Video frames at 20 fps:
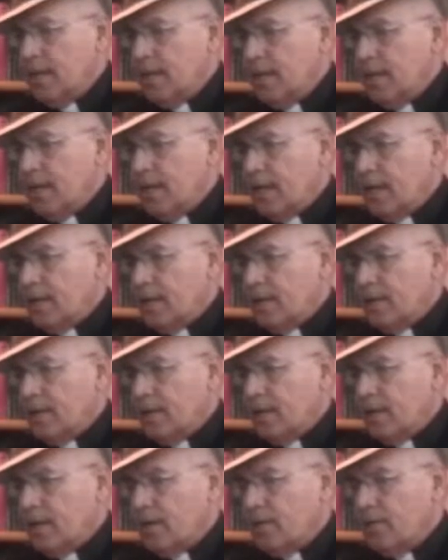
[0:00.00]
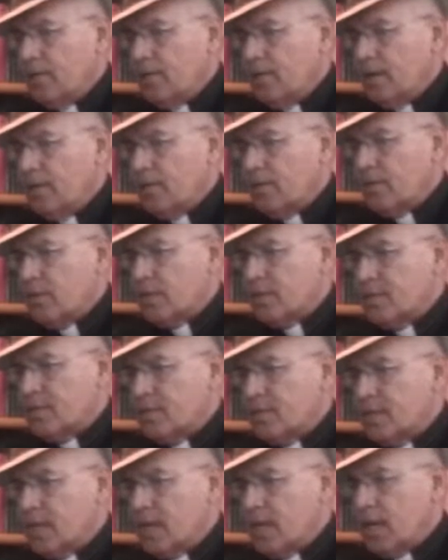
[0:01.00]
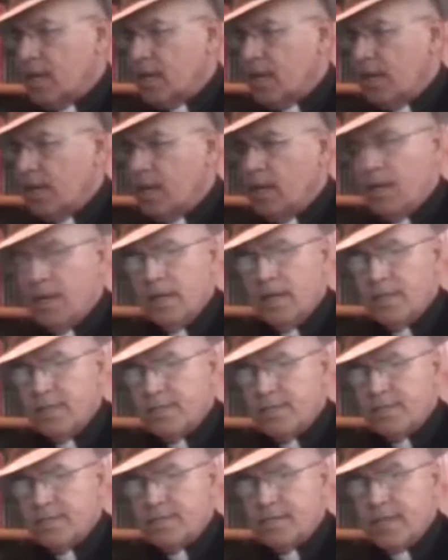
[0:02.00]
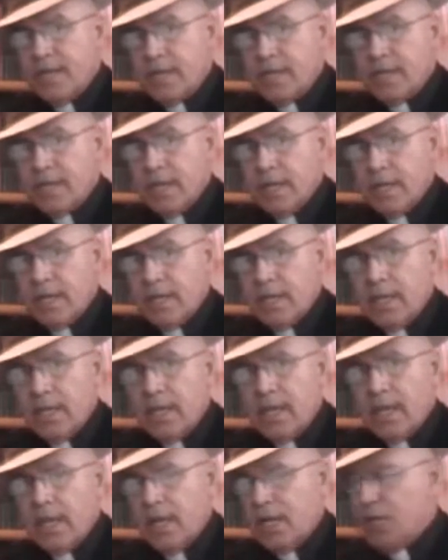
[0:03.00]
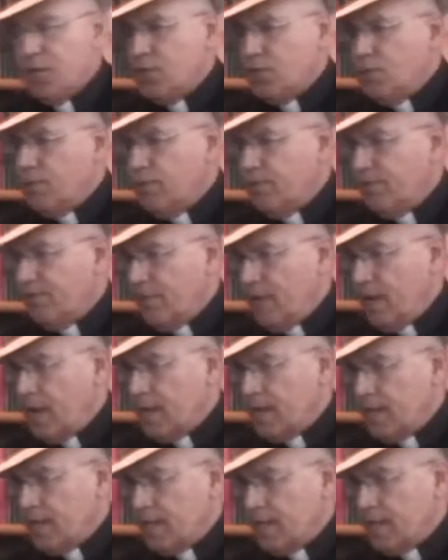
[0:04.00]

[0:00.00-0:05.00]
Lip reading: And of course, seek and you will find.